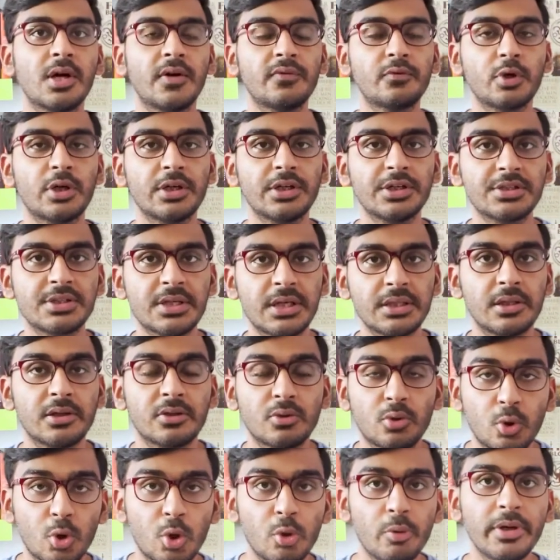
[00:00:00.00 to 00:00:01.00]
have to understand
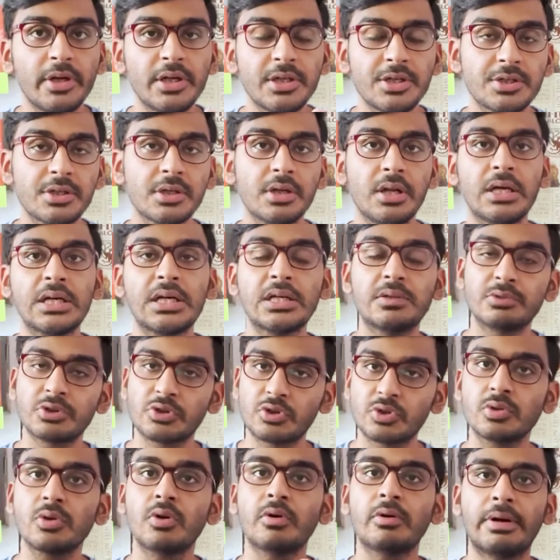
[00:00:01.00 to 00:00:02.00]
that COVID in Sri Lanka
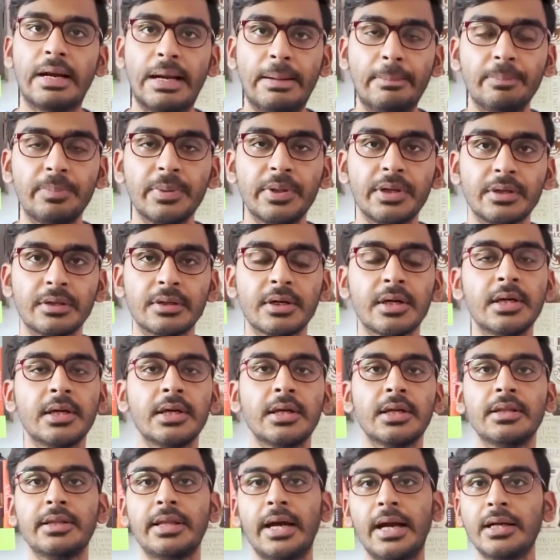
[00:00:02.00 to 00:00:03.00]
was so rampant
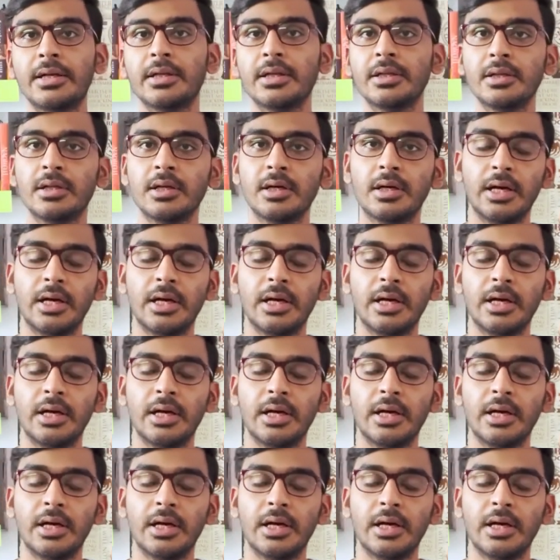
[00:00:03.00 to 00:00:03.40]
that